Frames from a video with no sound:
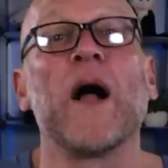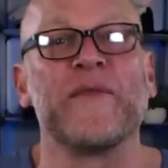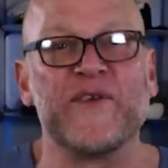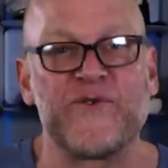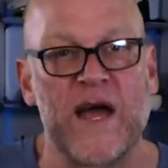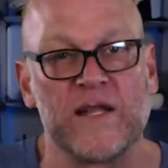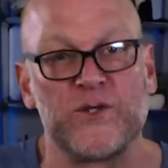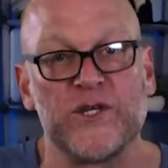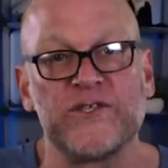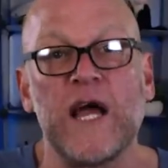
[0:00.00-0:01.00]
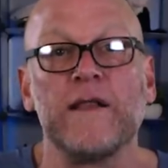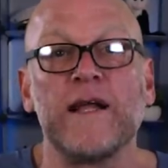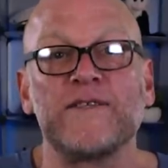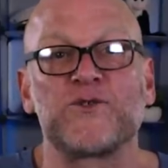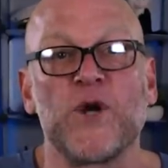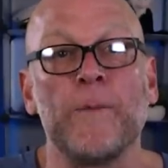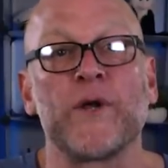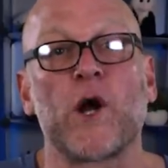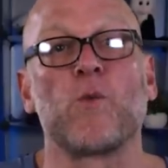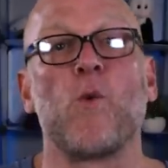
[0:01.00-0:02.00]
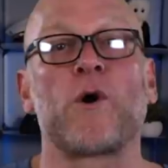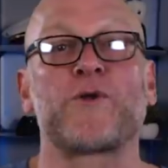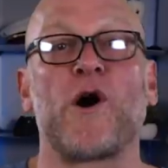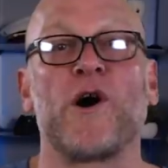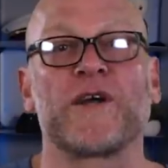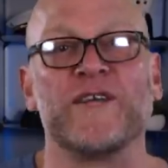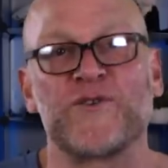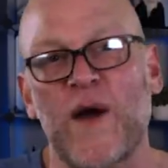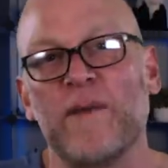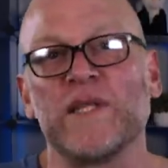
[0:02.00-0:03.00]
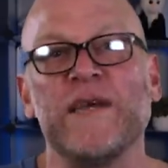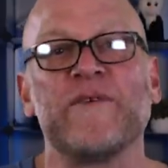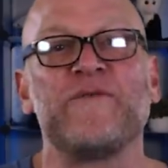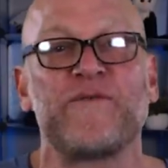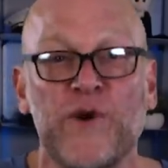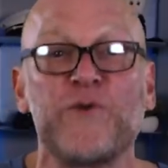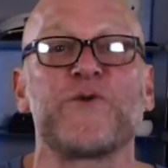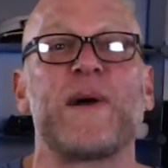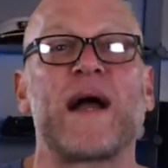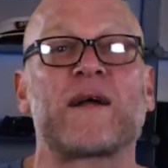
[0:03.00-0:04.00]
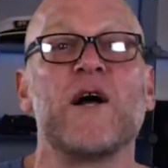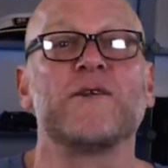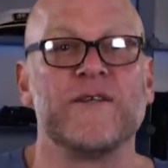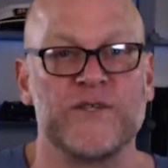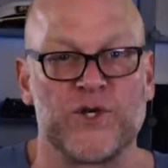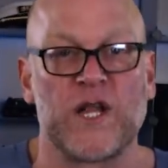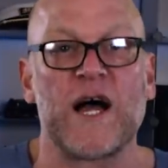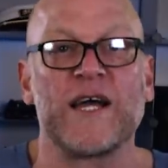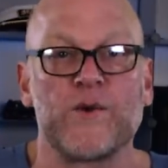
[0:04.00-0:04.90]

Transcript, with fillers: on these challenges, let's jump in our Warthog and travel even further back to the July